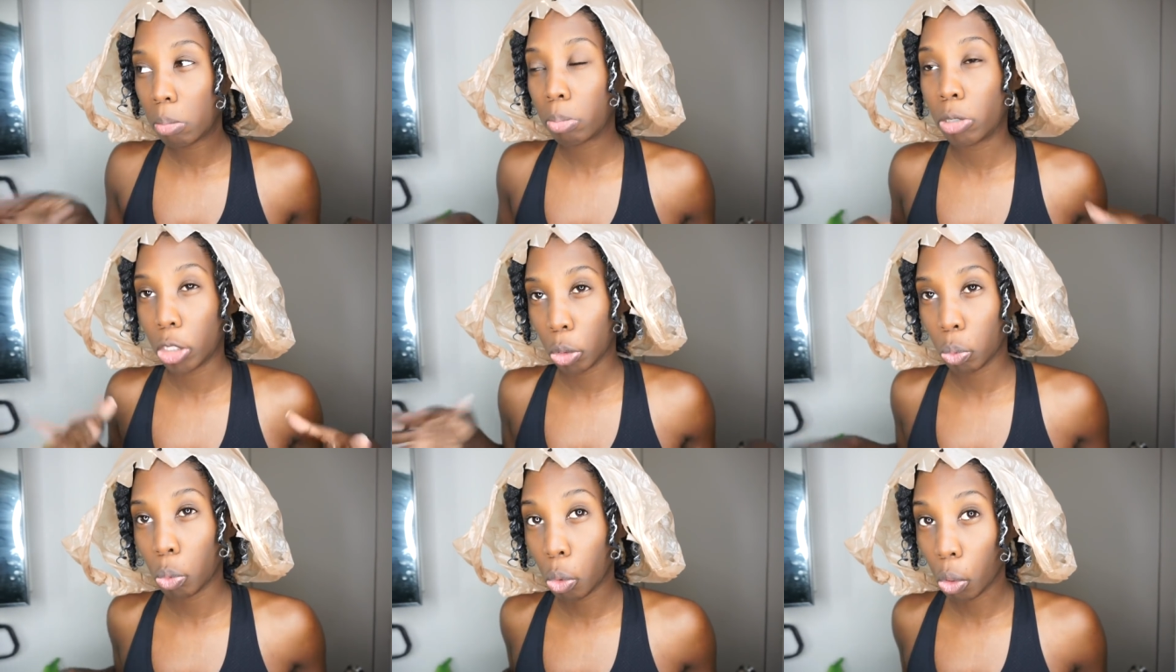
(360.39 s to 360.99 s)

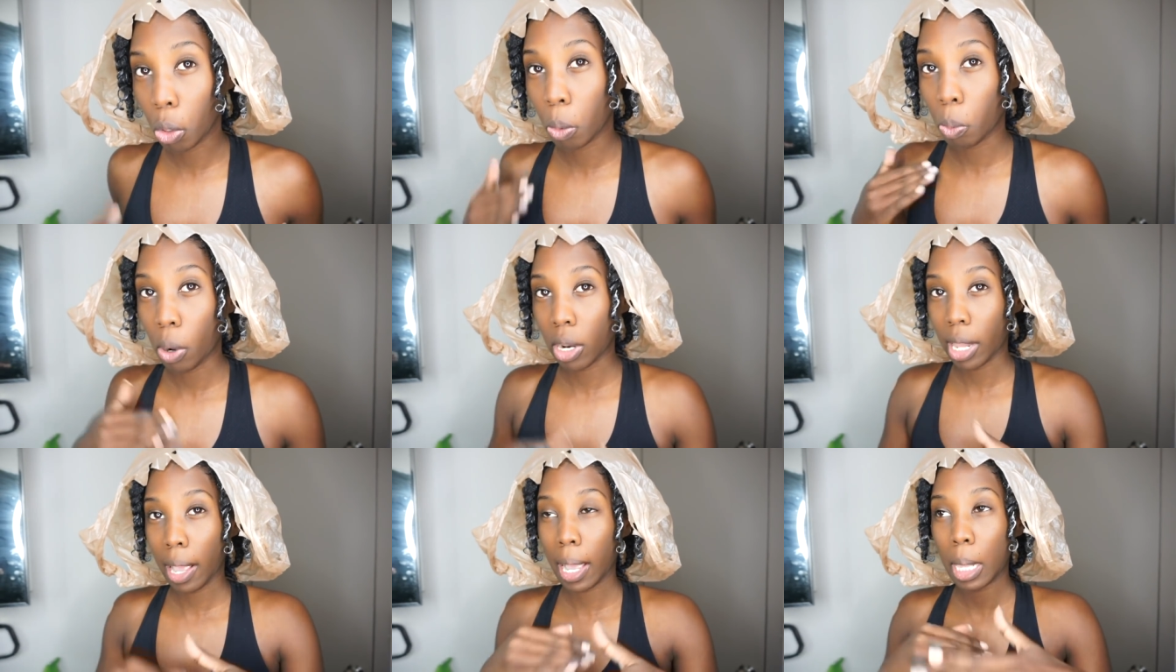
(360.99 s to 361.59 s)
temperature warm
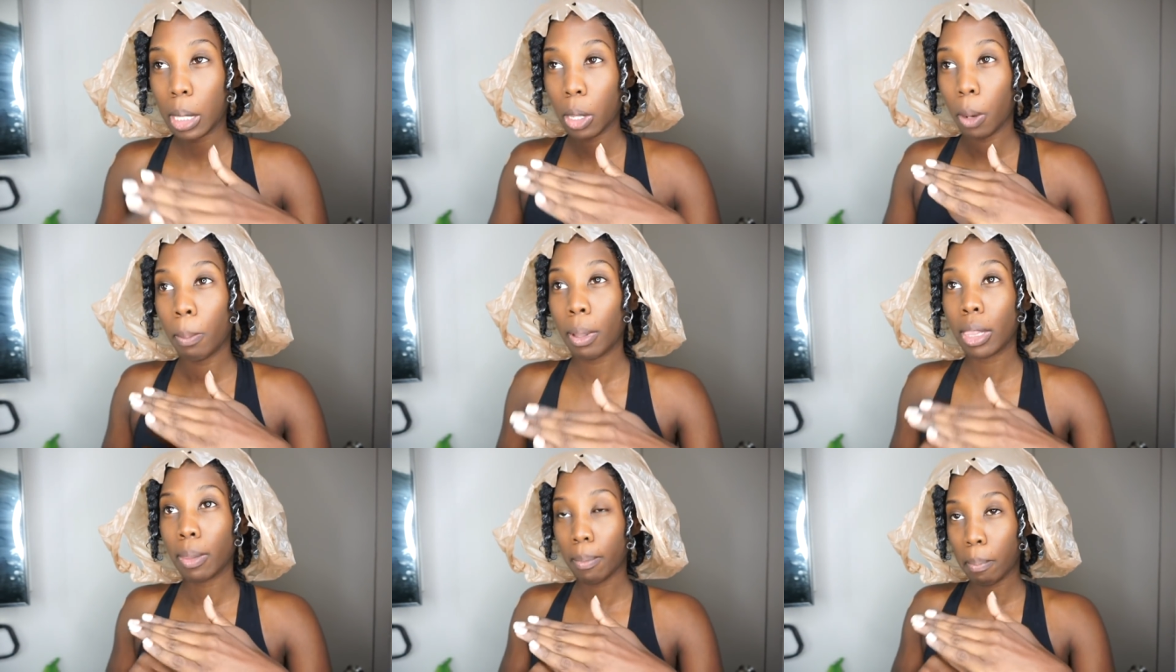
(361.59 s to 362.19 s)
or like a little
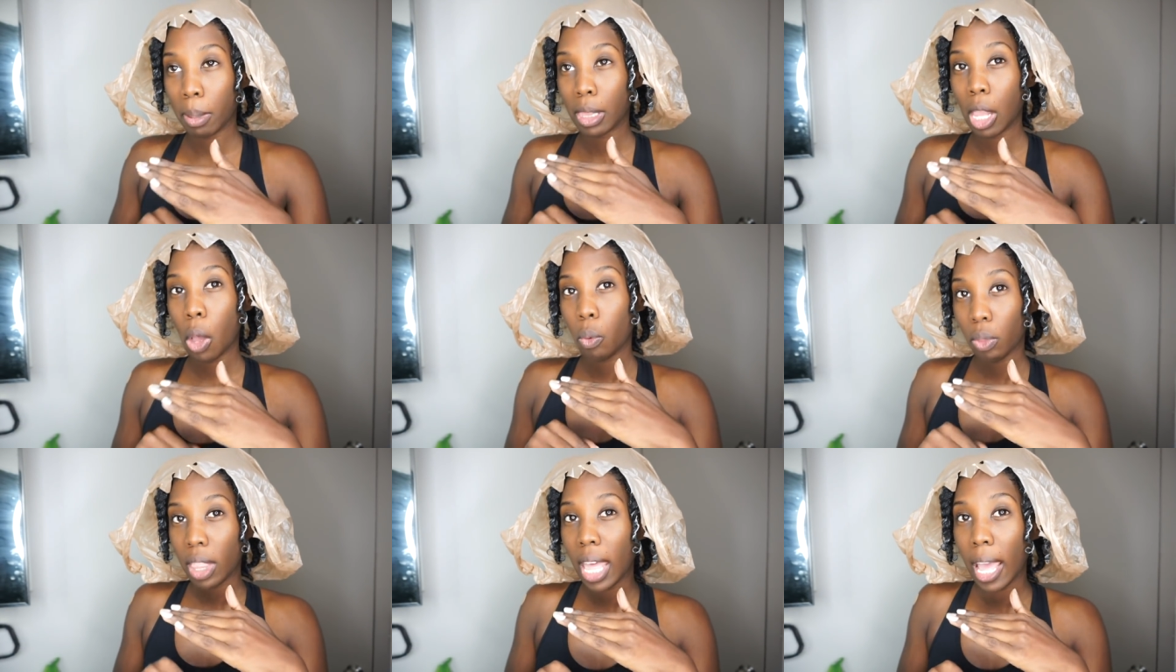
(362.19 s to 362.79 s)
bit
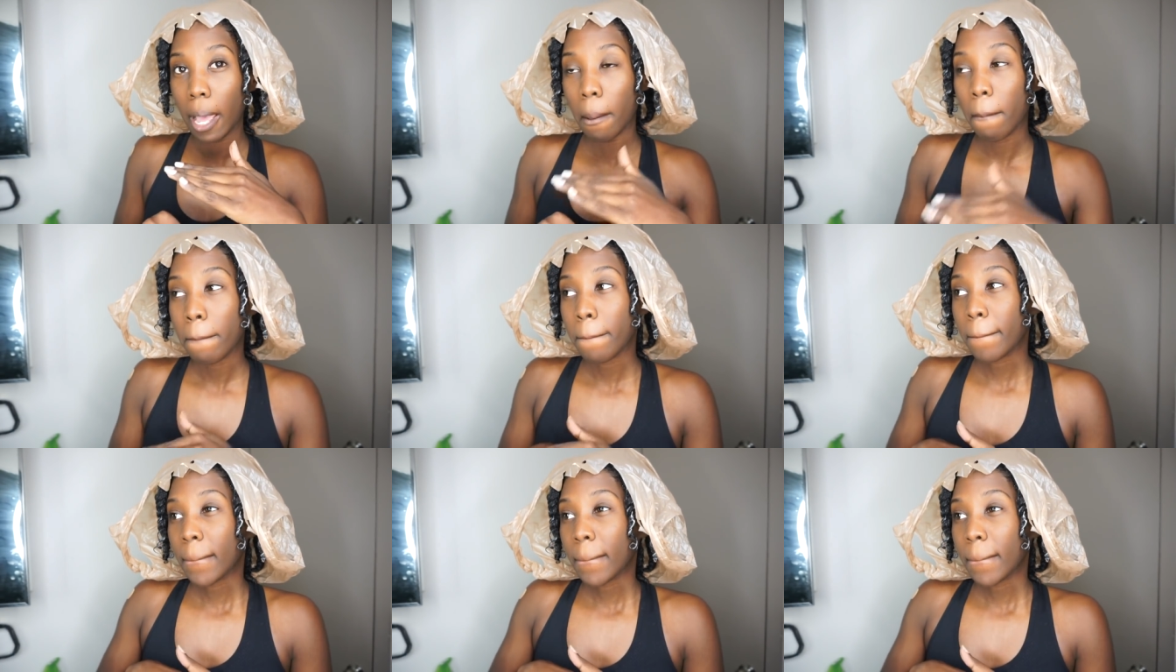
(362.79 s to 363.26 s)
below that.